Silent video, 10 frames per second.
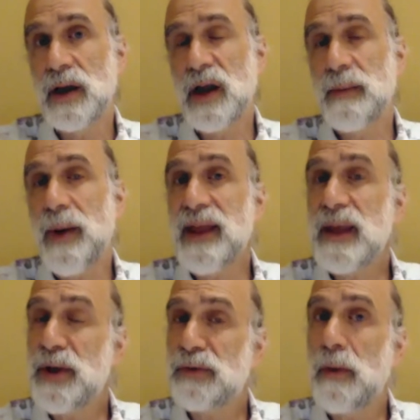Combine them
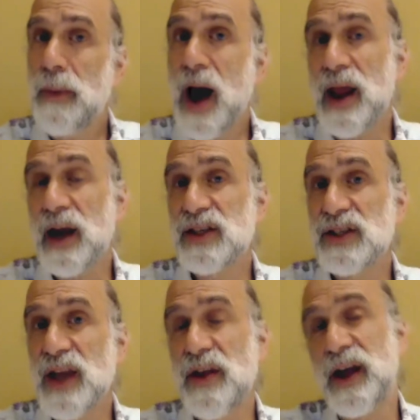with robotics,
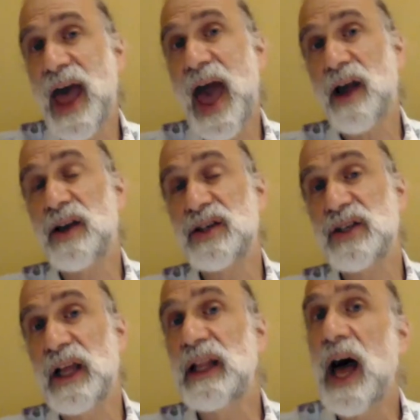and they're going to hack us
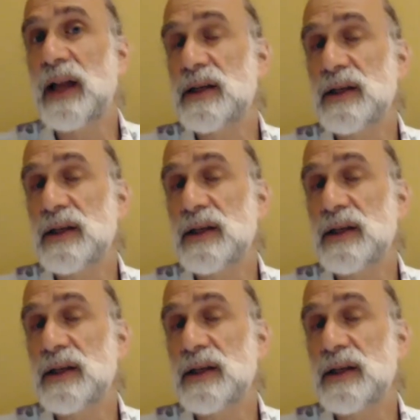a lot